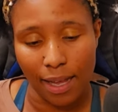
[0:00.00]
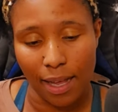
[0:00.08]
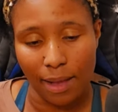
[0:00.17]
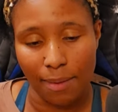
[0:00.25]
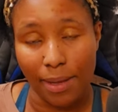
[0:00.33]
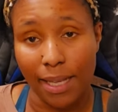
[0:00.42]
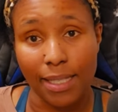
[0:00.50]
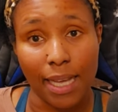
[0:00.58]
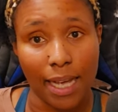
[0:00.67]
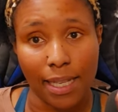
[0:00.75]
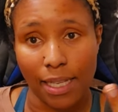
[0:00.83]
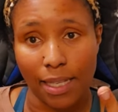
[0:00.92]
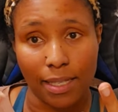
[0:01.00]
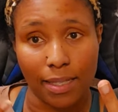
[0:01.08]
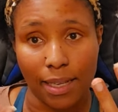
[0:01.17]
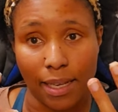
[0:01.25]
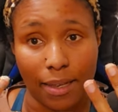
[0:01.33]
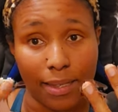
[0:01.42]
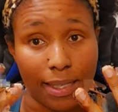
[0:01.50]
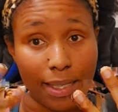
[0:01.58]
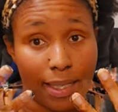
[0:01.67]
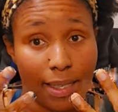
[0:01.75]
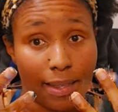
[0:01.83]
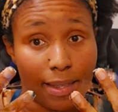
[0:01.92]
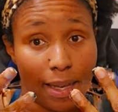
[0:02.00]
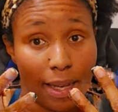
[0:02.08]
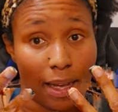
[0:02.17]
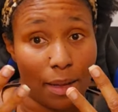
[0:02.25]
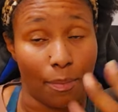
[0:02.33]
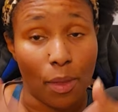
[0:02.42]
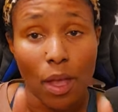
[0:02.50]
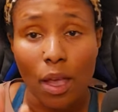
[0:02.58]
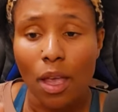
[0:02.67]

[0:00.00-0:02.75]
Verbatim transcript: Um, cause honey, these nails need some.